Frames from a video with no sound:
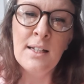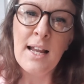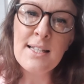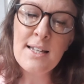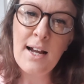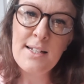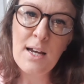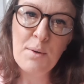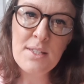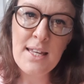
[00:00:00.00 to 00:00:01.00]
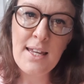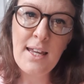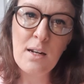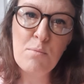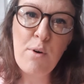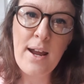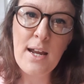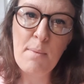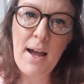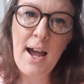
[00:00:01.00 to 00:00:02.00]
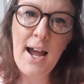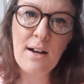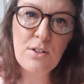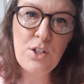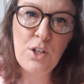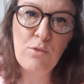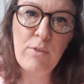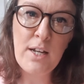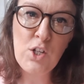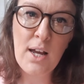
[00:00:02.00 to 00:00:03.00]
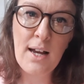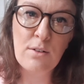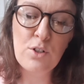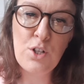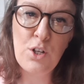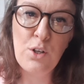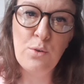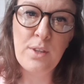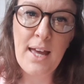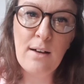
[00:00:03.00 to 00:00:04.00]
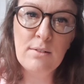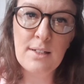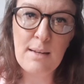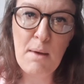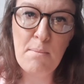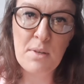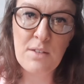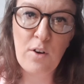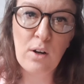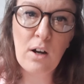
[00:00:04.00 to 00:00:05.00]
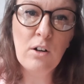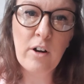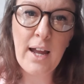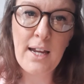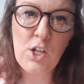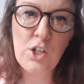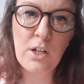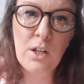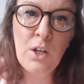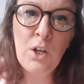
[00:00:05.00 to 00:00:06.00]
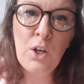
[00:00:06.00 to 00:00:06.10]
Last night I was thinking and praying about how to reach out to the elderly members of our congregation